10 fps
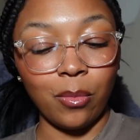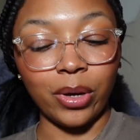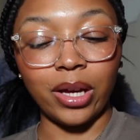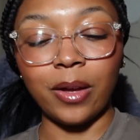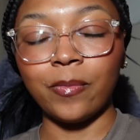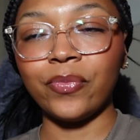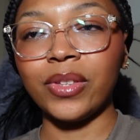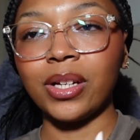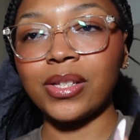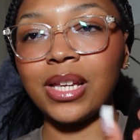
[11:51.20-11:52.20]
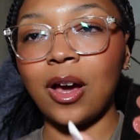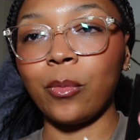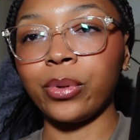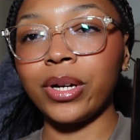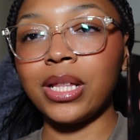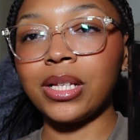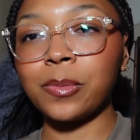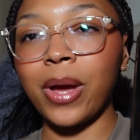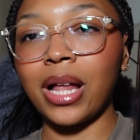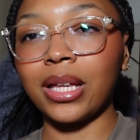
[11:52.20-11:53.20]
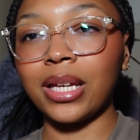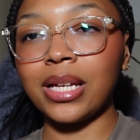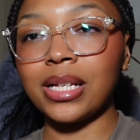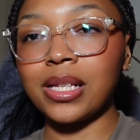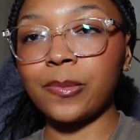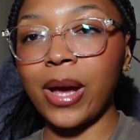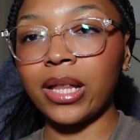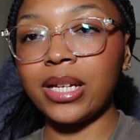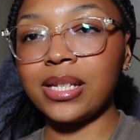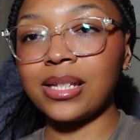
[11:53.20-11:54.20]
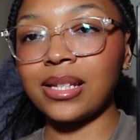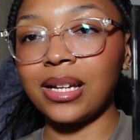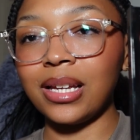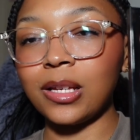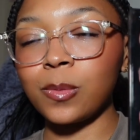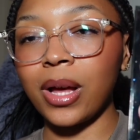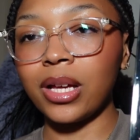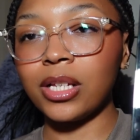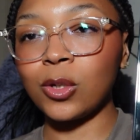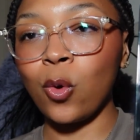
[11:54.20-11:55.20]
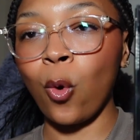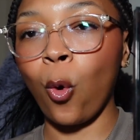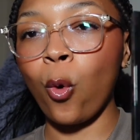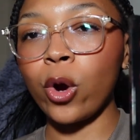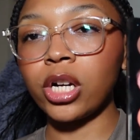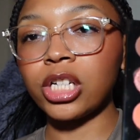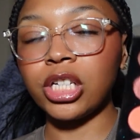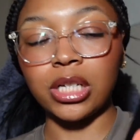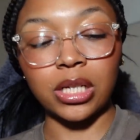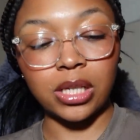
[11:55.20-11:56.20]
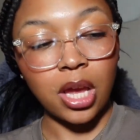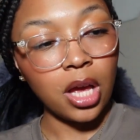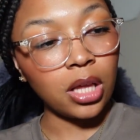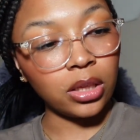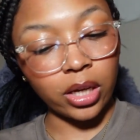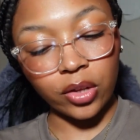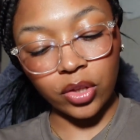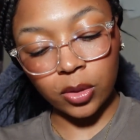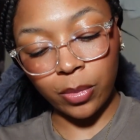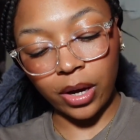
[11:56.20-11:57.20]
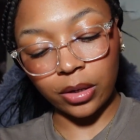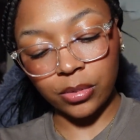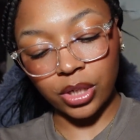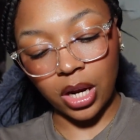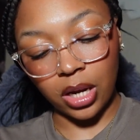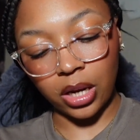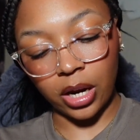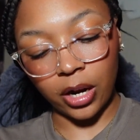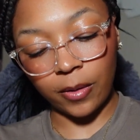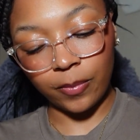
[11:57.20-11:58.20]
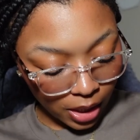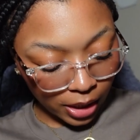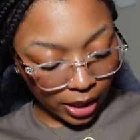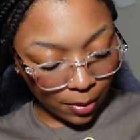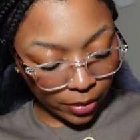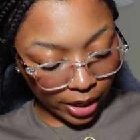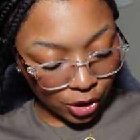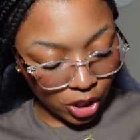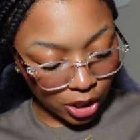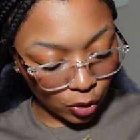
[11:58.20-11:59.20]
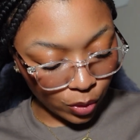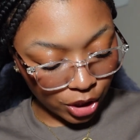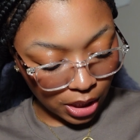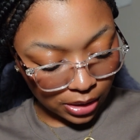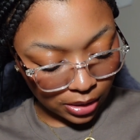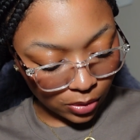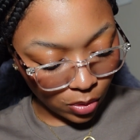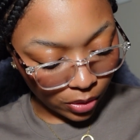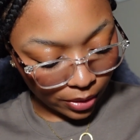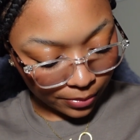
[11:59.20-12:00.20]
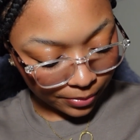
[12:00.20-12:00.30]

But y'all see how pretty this palette is. This palette is stunning. This palette is gorgeous. Look at this bottom shade here. Camera ain't trying to do it justice. Hold on.